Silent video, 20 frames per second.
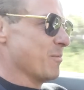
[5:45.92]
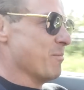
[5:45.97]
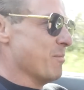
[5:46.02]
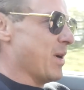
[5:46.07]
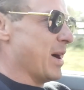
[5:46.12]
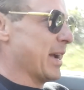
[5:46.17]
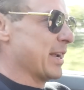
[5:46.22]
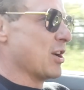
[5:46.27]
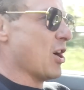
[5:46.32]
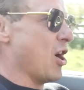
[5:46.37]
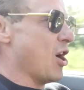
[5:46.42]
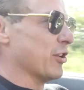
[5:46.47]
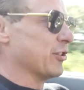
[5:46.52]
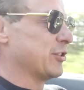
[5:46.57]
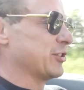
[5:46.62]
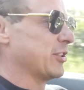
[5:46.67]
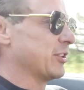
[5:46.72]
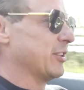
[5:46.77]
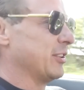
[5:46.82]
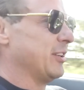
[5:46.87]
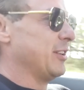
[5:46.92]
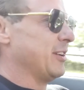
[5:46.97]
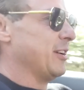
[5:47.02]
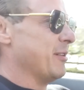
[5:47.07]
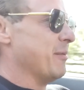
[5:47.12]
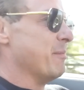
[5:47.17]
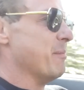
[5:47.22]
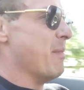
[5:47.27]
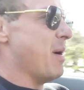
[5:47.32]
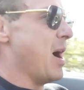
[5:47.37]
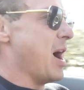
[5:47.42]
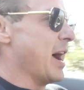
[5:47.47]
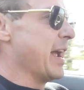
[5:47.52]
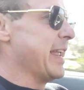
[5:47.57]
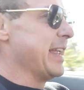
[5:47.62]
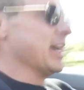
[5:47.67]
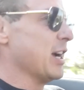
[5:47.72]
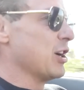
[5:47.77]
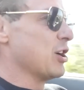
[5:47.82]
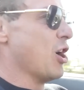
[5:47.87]
My God.
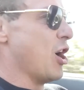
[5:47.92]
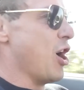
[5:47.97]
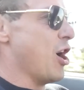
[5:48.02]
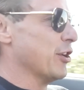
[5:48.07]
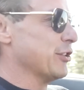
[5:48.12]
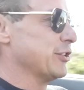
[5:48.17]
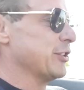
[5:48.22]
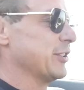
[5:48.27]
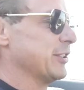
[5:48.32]
My God.